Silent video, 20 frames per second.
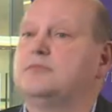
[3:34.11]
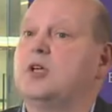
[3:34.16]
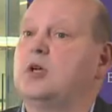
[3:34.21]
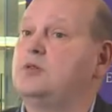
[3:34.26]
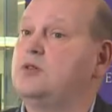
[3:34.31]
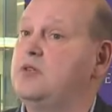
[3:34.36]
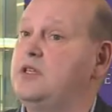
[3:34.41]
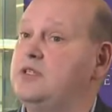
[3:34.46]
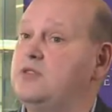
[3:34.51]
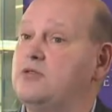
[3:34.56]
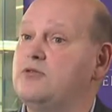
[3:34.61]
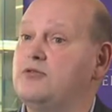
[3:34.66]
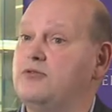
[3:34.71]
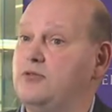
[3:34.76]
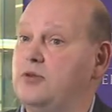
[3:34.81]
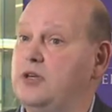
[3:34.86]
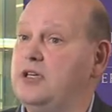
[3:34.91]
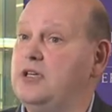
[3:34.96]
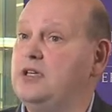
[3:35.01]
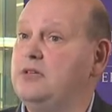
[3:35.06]
So these are
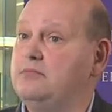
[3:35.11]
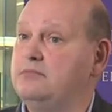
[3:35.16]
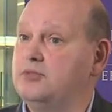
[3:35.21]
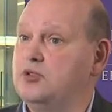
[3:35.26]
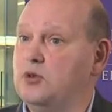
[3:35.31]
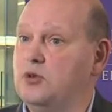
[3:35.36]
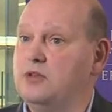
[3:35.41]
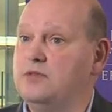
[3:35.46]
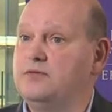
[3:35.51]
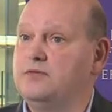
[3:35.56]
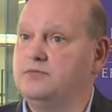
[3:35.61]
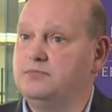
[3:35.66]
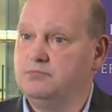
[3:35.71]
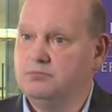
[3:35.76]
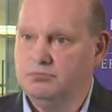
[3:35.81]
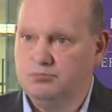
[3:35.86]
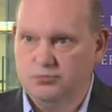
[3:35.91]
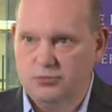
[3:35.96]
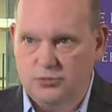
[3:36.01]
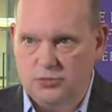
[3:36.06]
3 sort of
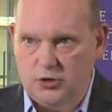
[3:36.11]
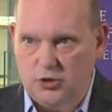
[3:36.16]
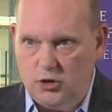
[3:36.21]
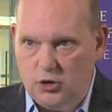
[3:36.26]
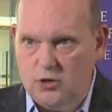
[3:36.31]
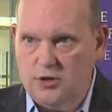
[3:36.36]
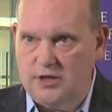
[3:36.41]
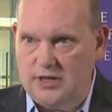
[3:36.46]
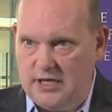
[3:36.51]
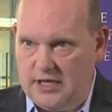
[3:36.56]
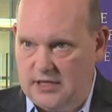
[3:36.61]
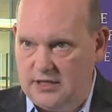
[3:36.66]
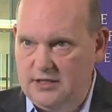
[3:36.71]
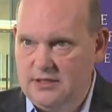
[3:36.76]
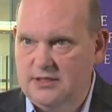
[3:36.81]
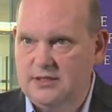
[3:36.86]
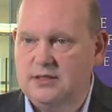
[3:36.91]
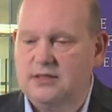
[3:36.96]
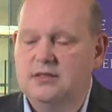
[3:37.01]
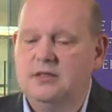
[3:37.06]
good
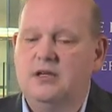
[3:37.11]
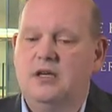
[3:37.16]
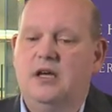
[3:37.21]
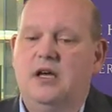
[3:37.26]
things.